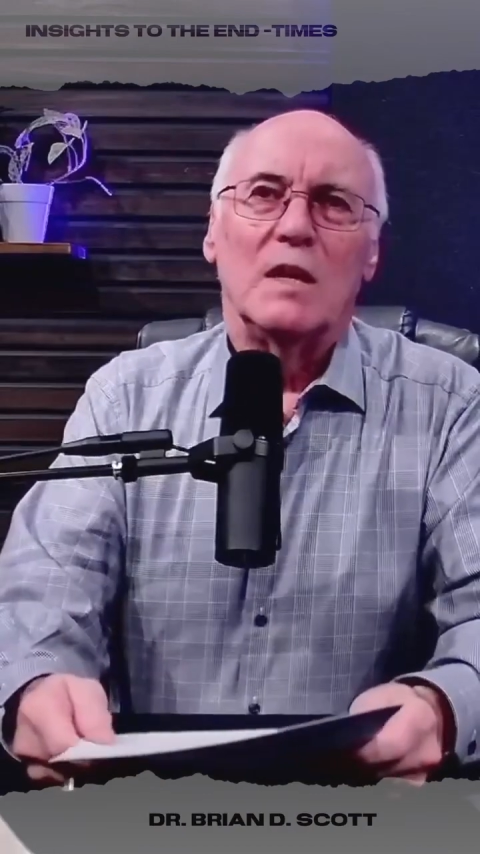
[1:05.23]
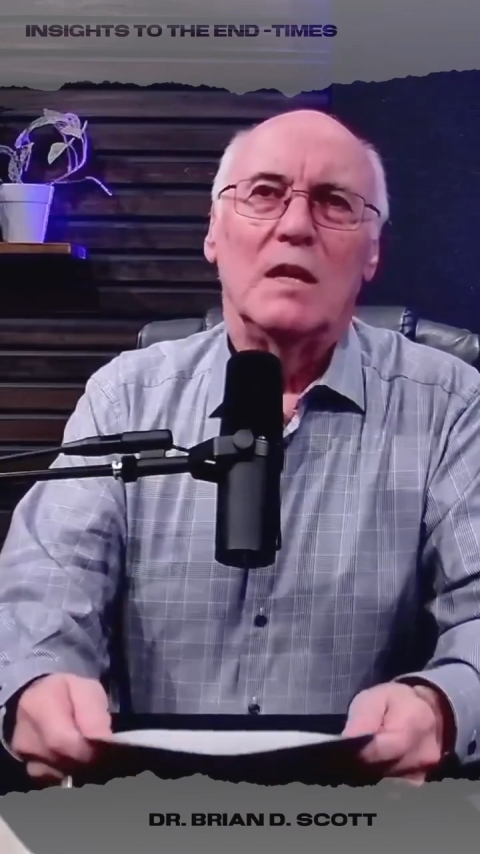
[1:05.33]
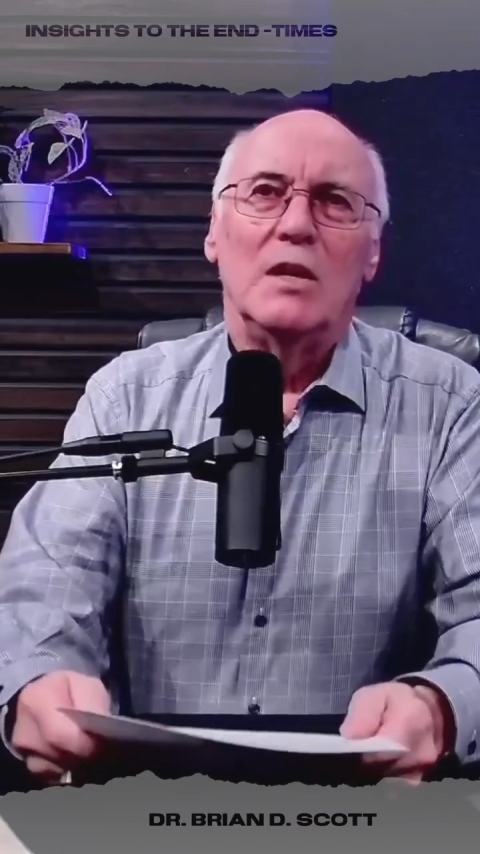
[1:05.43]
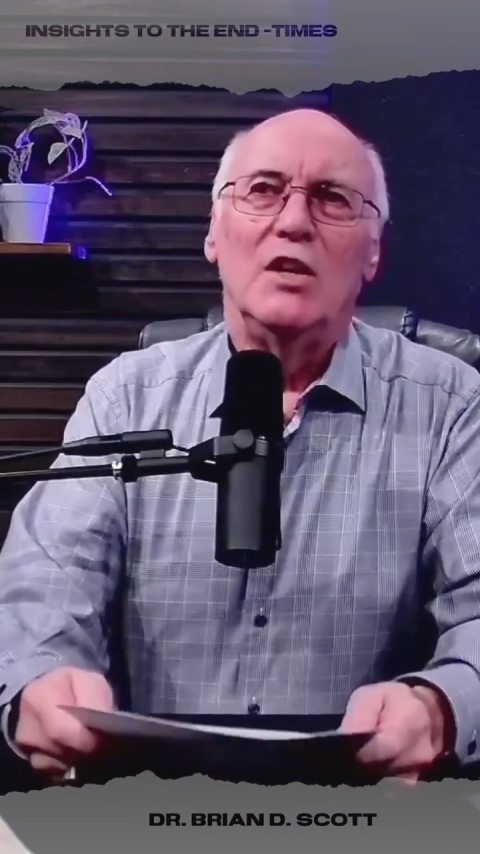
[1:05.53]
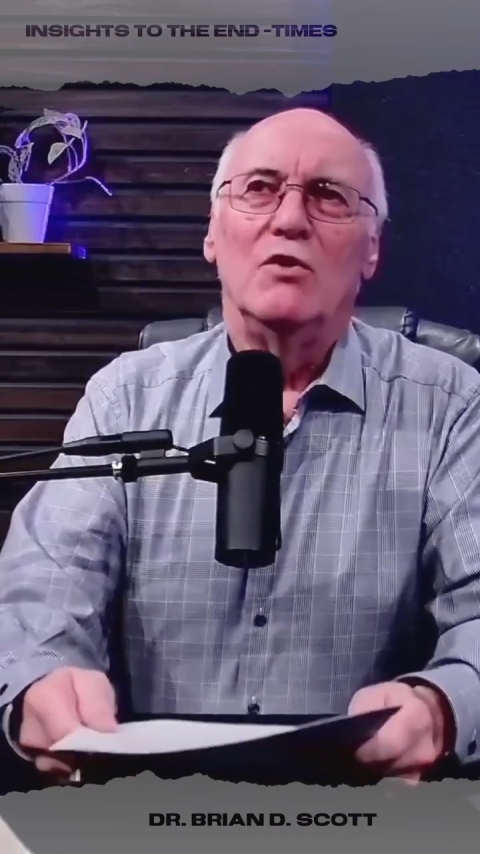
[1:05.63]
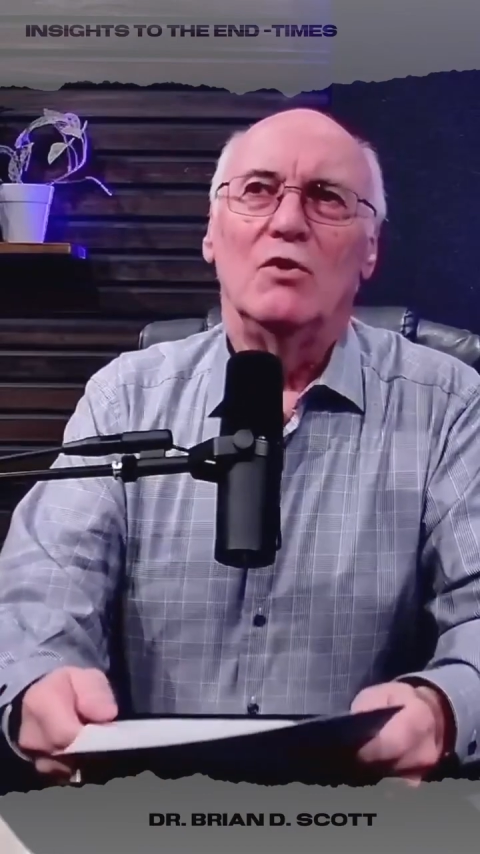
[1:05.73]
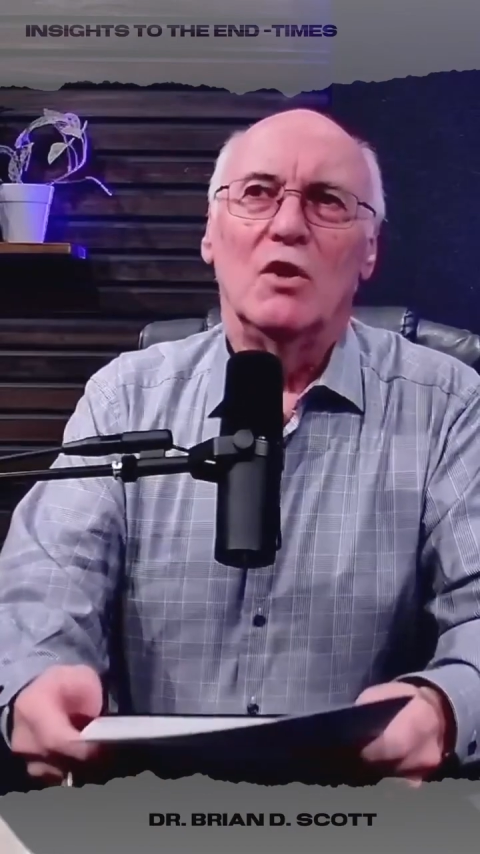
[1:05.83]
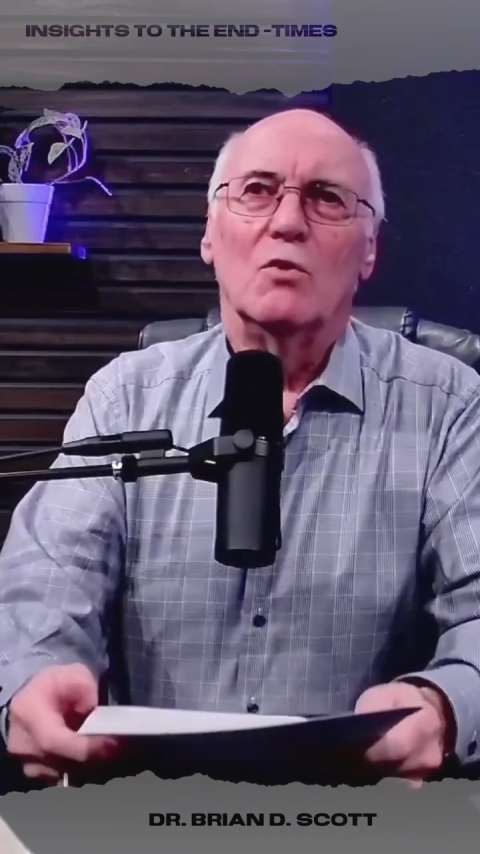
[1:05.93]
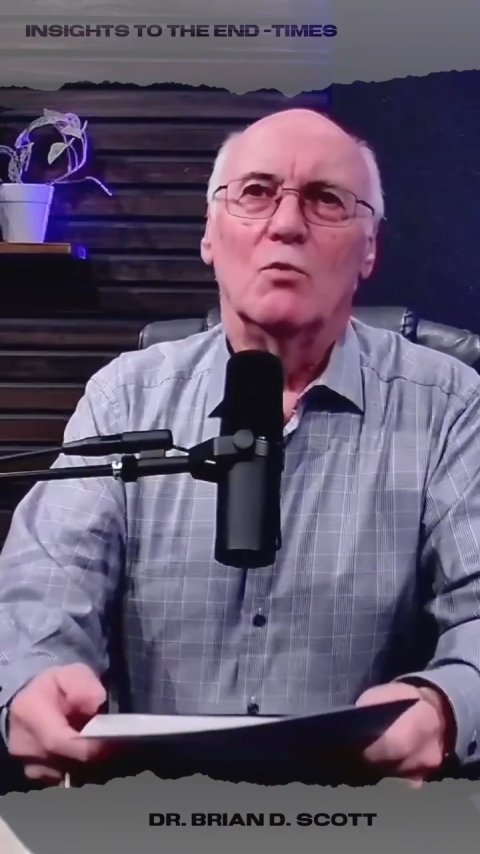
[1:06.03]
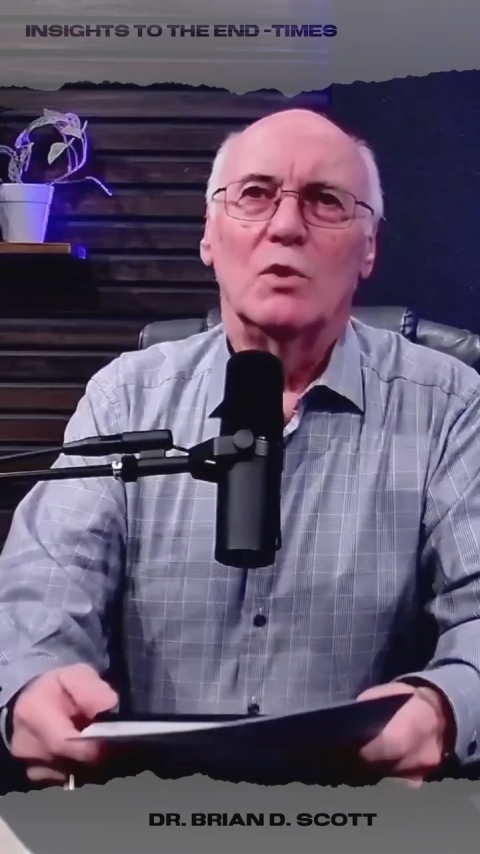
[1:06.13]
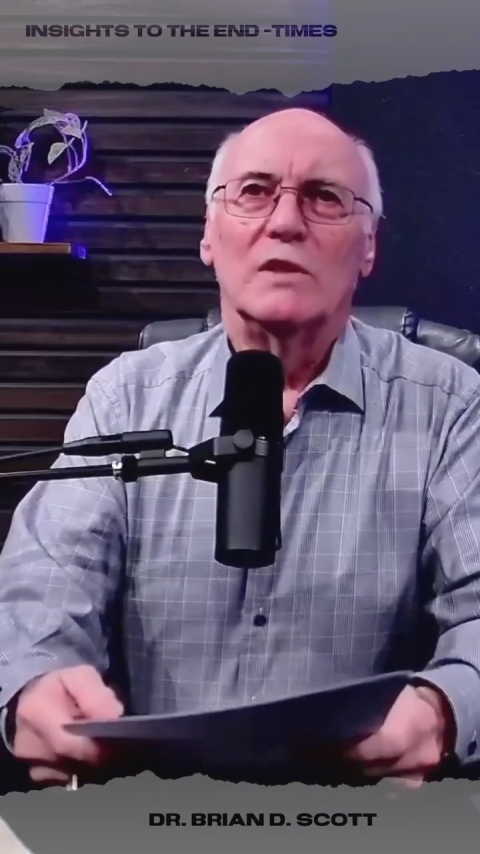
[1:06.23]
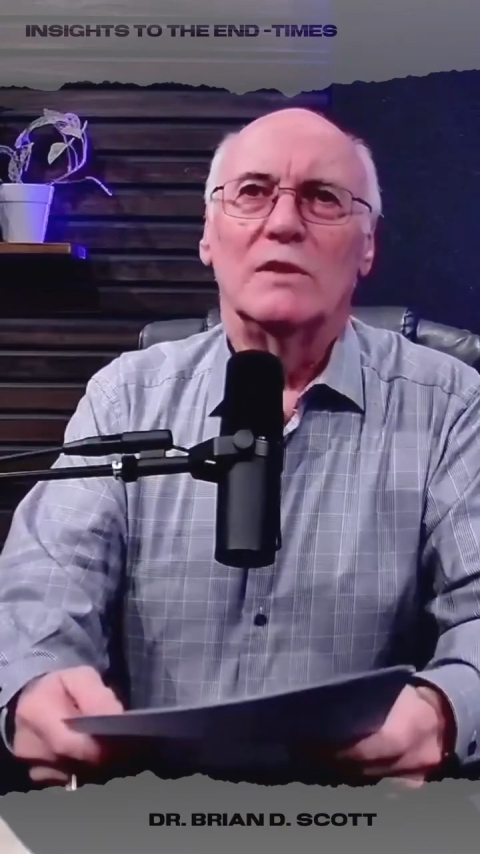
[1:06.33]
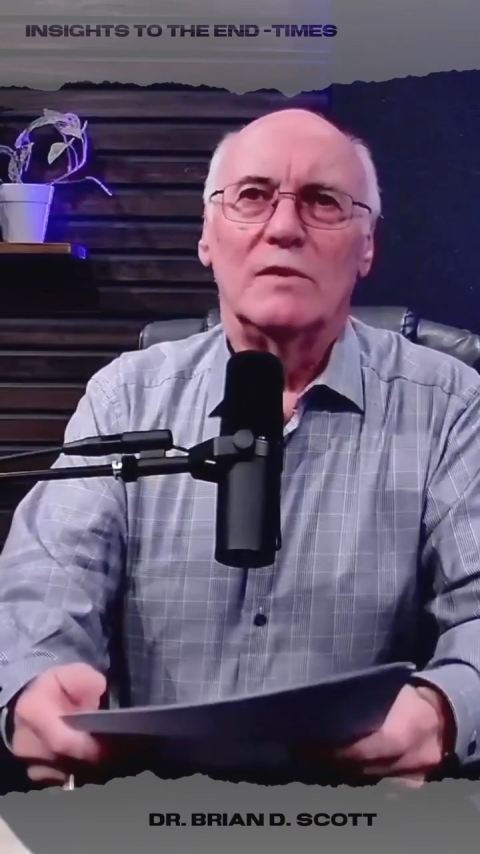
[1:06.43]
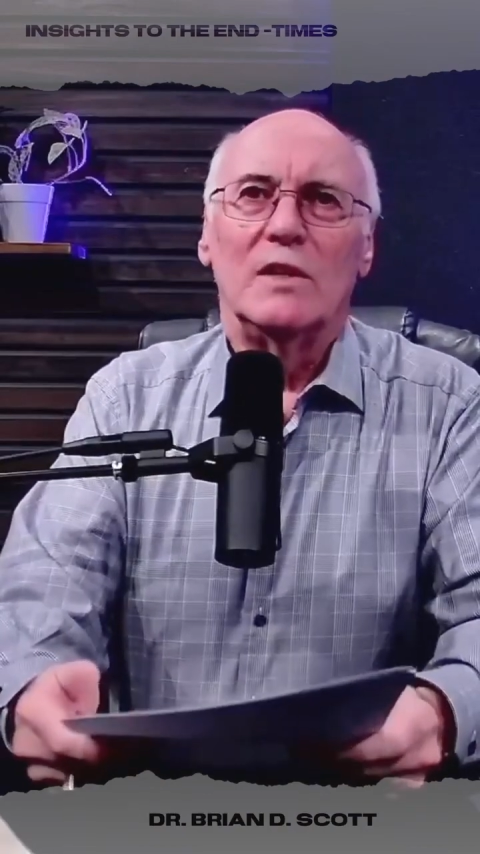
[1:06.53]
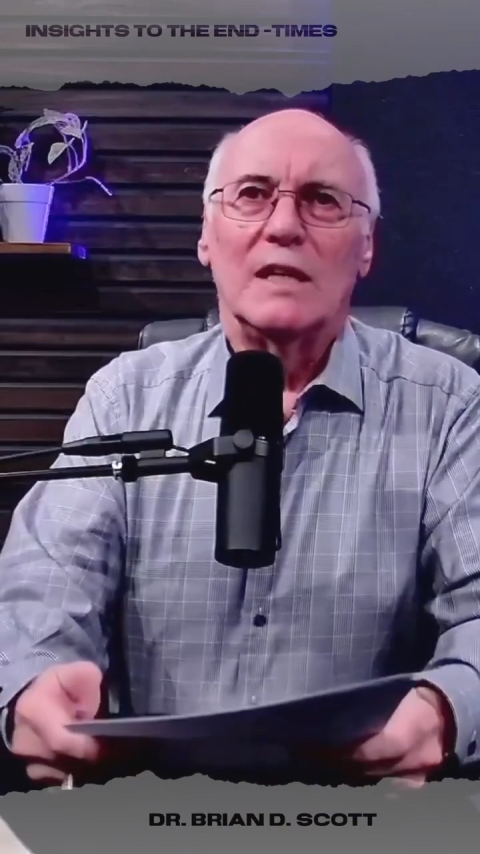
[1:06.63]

you know we're in the very